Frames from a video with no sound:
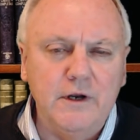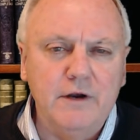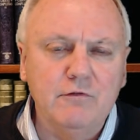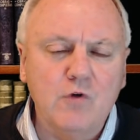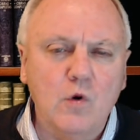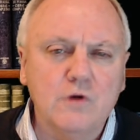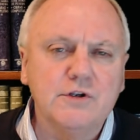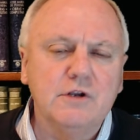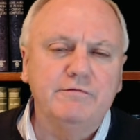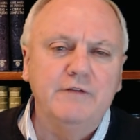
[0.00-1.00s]
And of course,
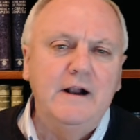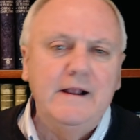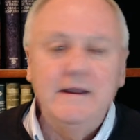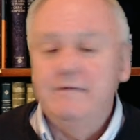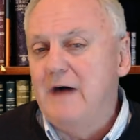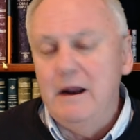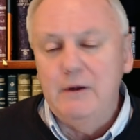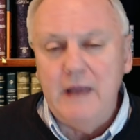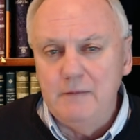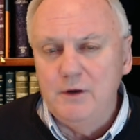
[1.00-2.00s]
if I
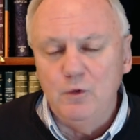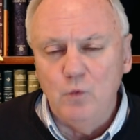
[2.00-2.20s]
had been